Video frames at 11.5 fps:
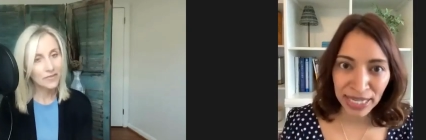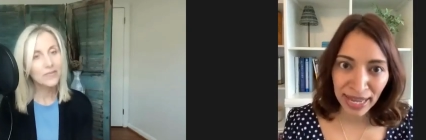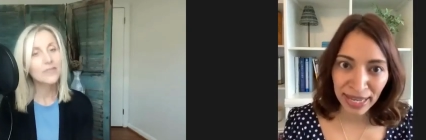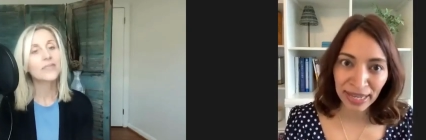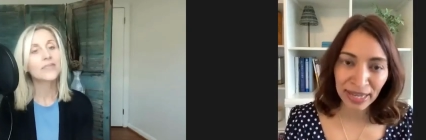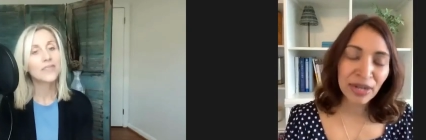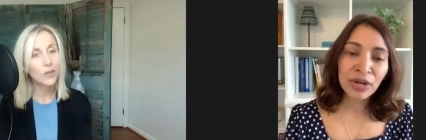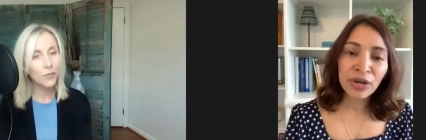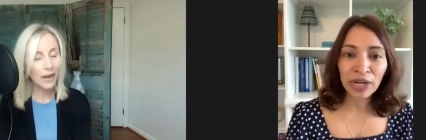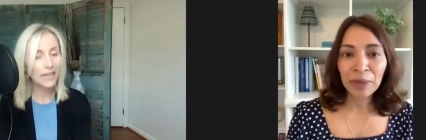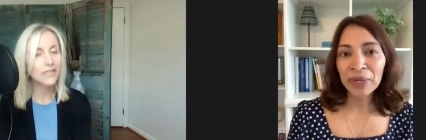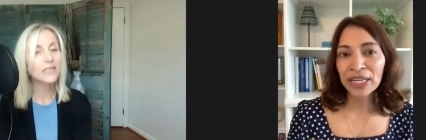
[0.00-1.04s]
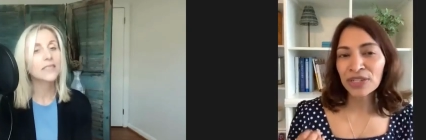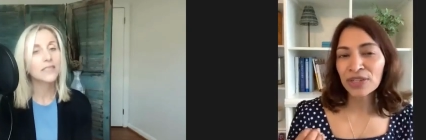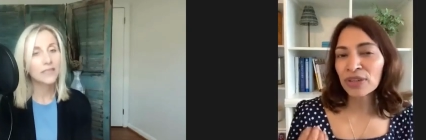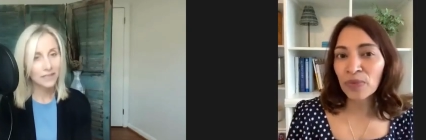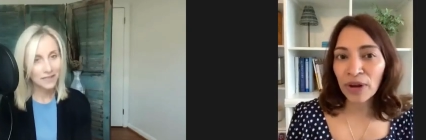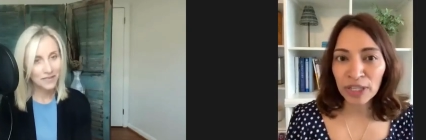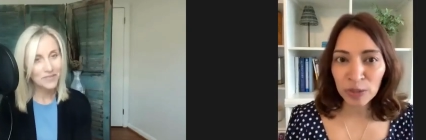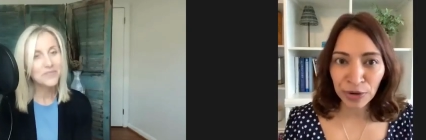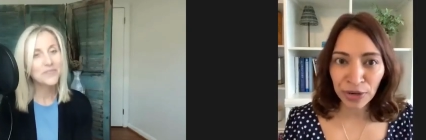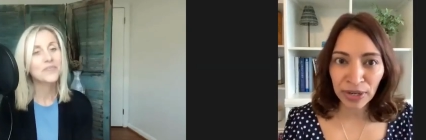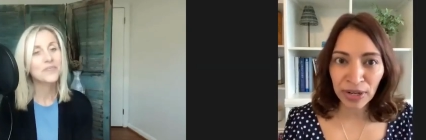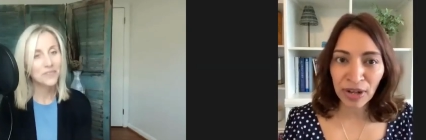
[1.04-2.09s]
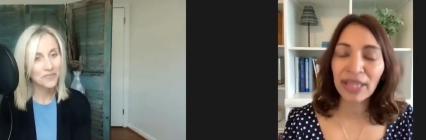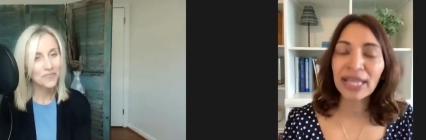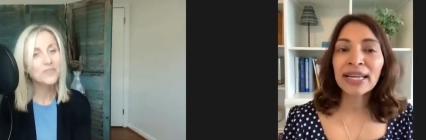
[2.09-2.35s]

Speaker 1: diet, right. or I'm going to do the Wahls protocol.